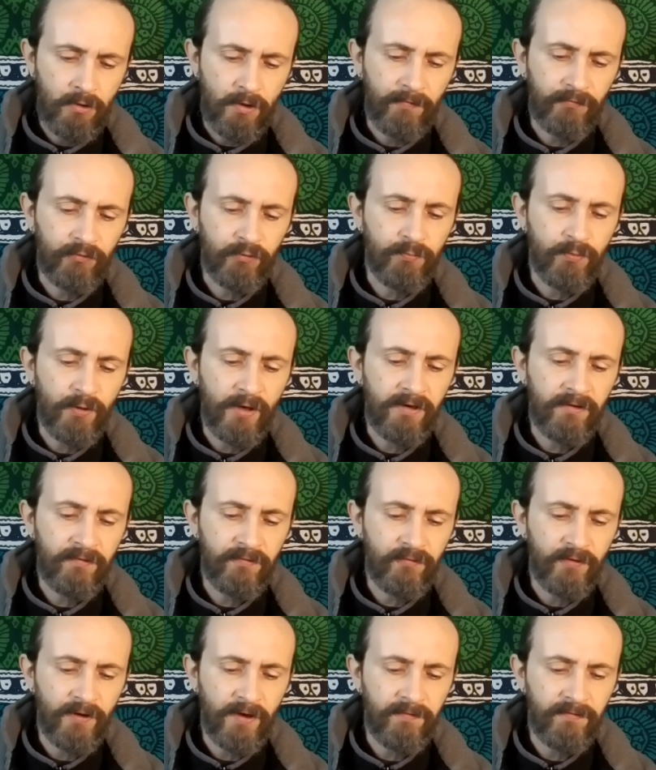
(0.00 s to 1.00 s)
You have to break
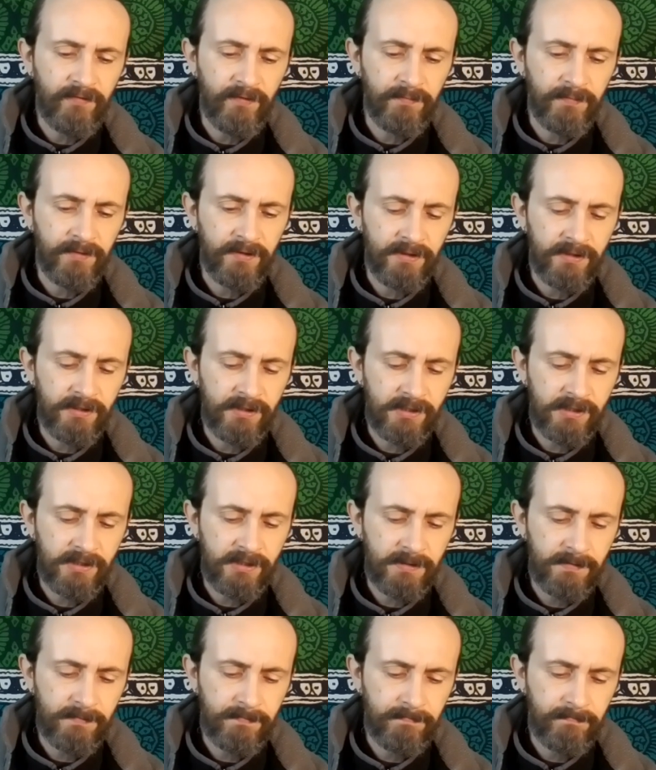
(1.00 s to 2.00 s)
free from
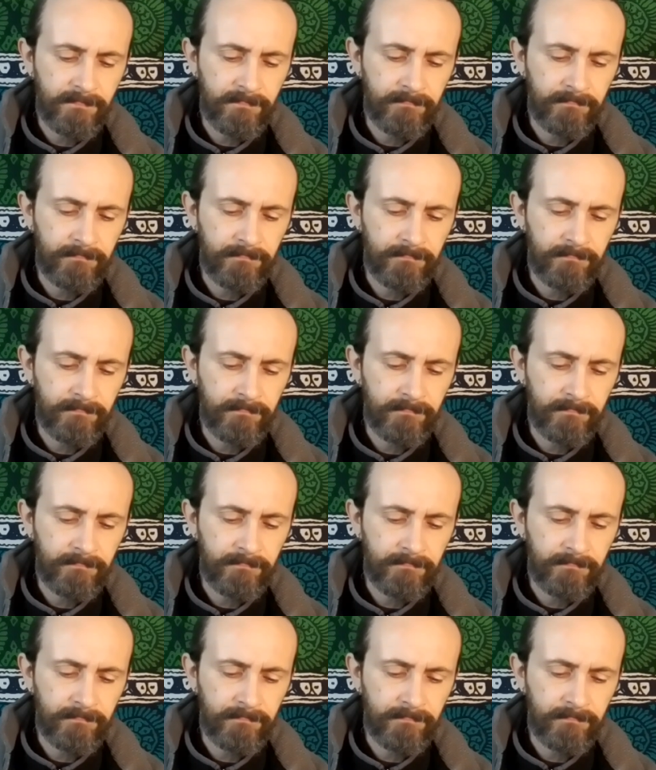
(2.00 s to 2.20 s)
this,